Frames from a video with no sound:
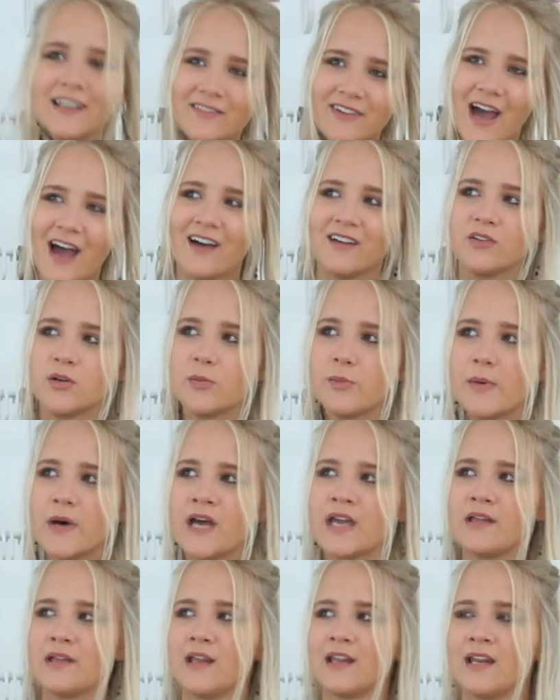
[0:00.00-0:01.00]
of have a
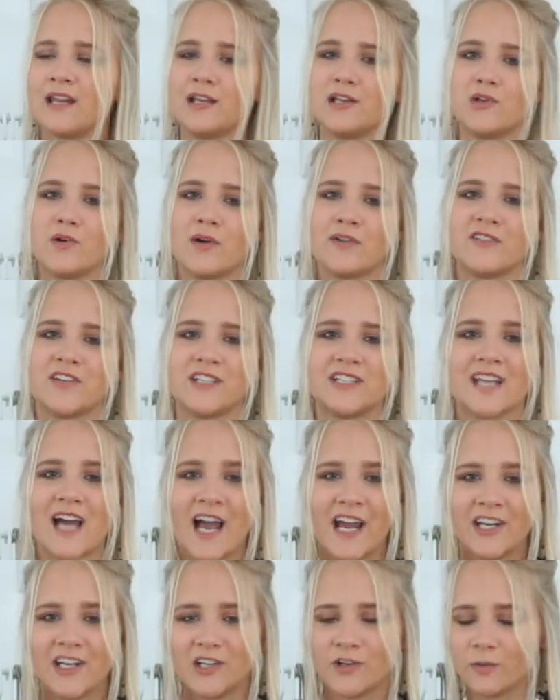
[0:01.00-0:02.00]
butt and I do have a
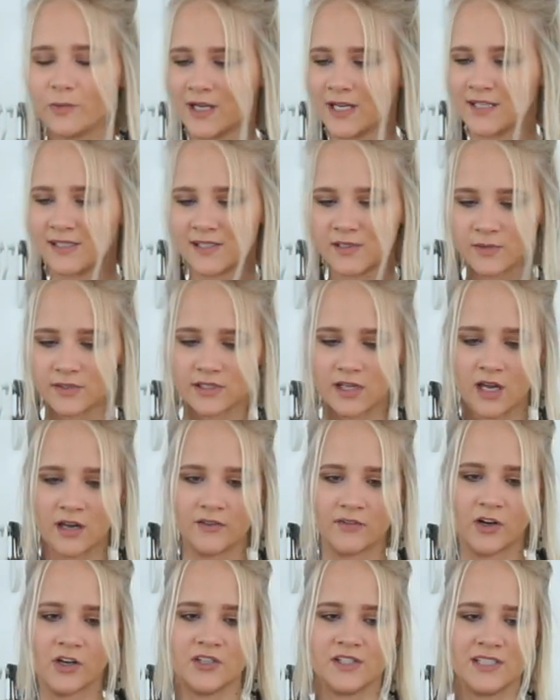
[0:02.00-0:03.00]
tinier waist, so it's kind
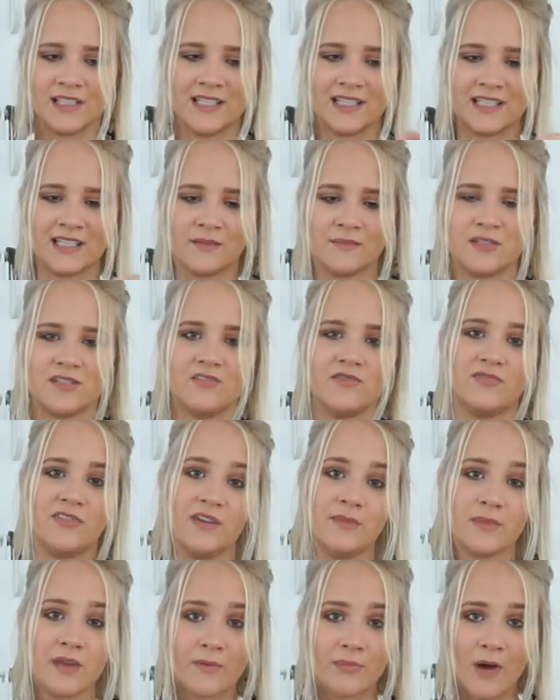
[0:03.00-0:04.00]
of hard to get them to
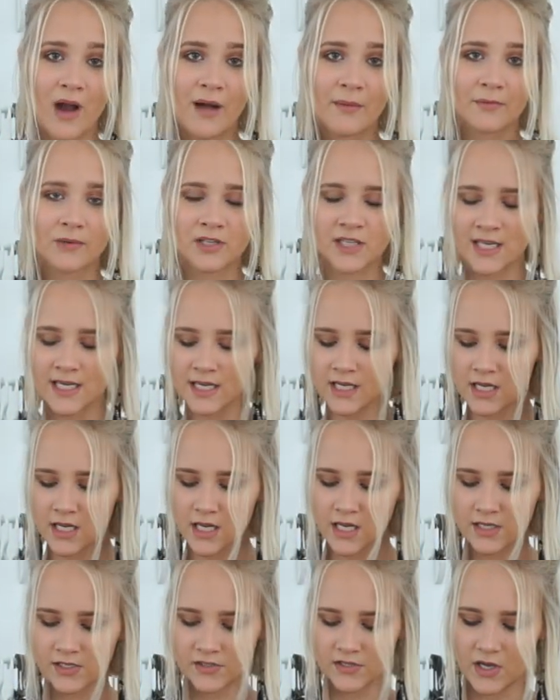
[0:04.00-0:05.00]
fit me properly.
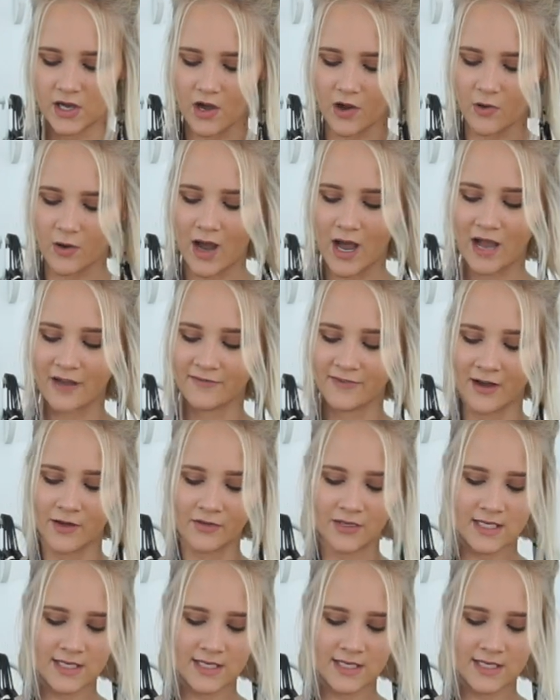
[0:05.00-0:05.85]
So I found